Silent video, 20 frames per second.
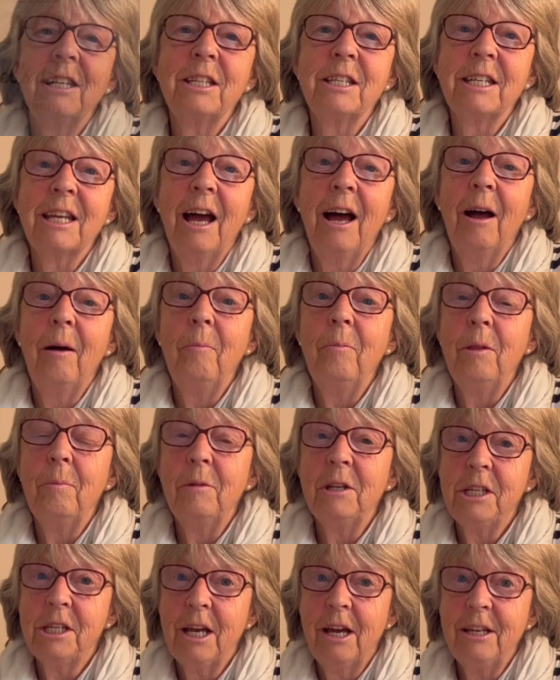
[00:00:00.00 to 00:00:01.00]
It's
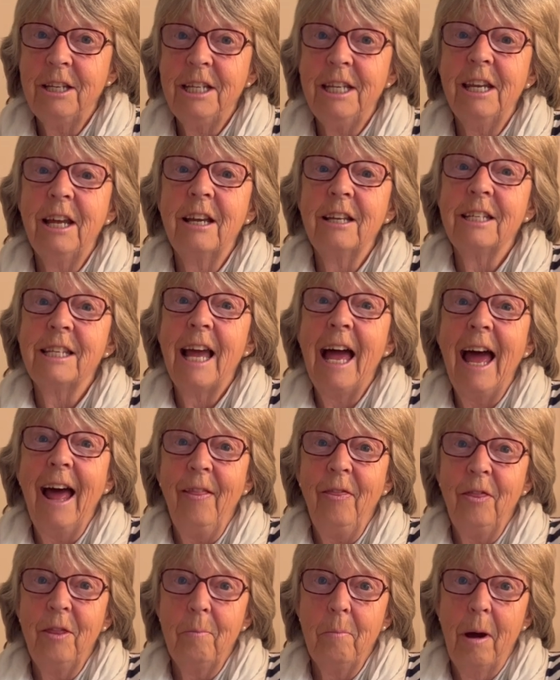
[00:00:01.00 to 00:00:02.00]
the maternity nurse
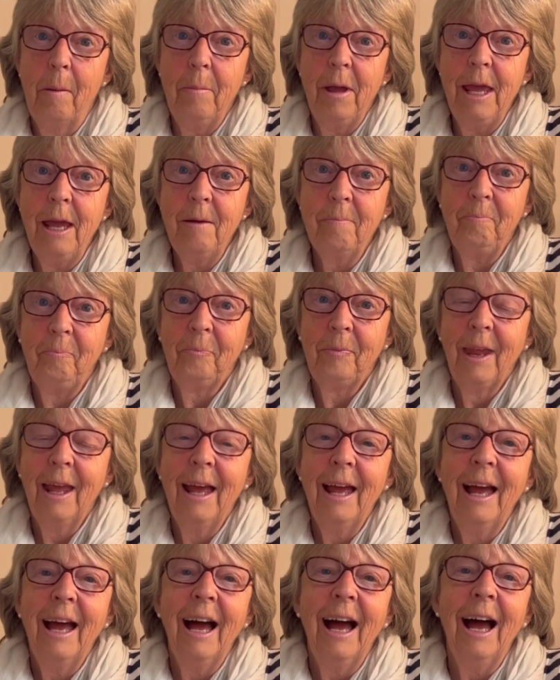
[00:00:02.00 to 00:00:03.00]
and the mummy.
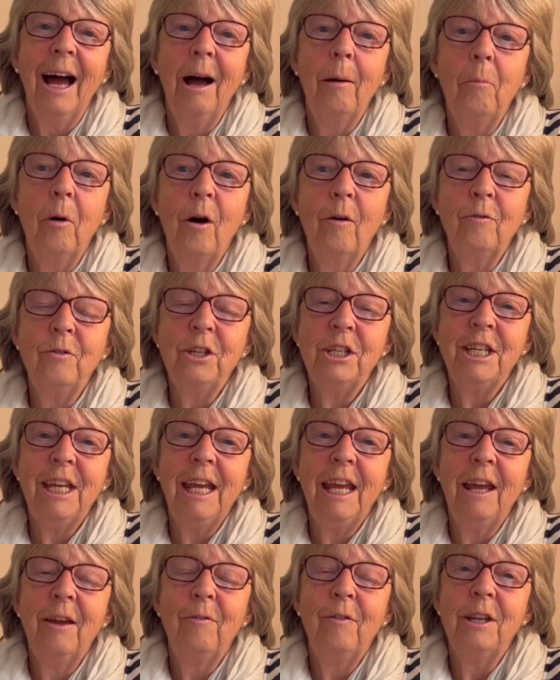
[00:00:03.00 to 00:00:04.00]

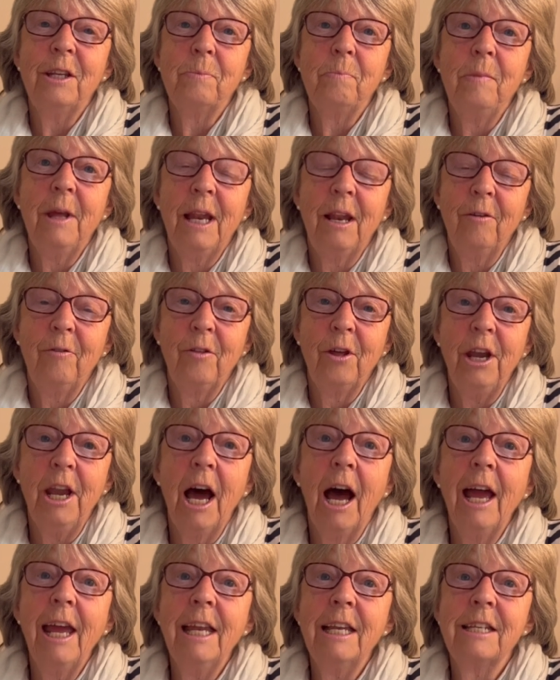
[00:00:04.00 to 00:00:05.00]
Obviously, if it's middle of
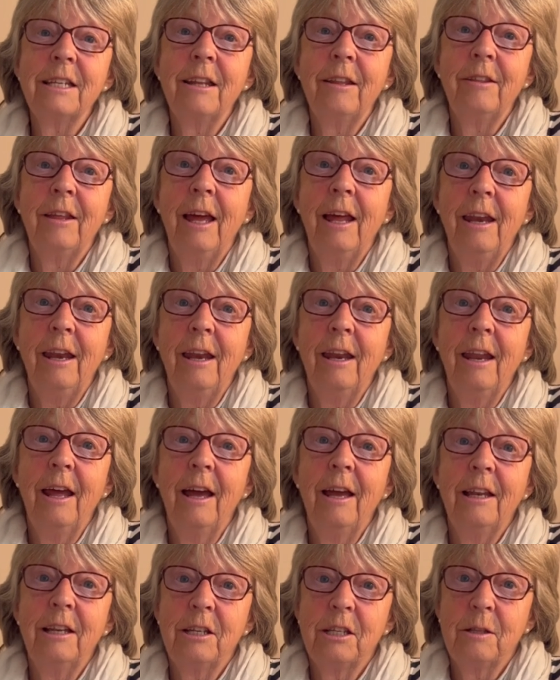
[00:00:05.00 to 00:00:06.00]
the night,
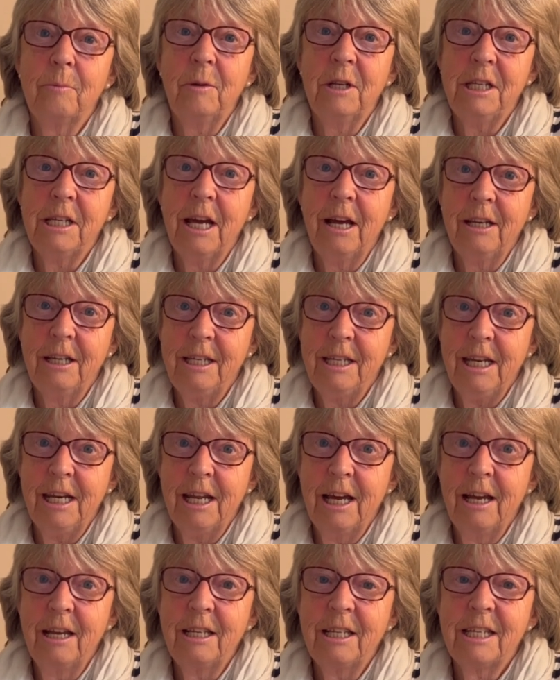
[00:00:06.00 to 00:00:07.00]
then it's the
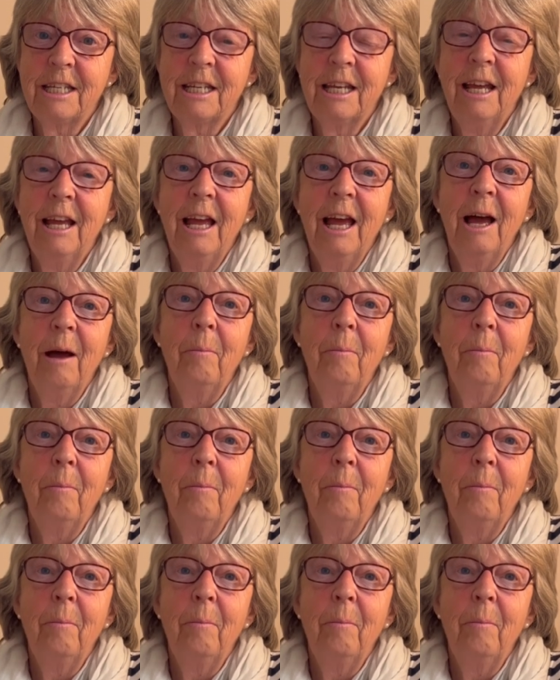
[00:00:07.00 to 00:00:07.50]
maternity nurse.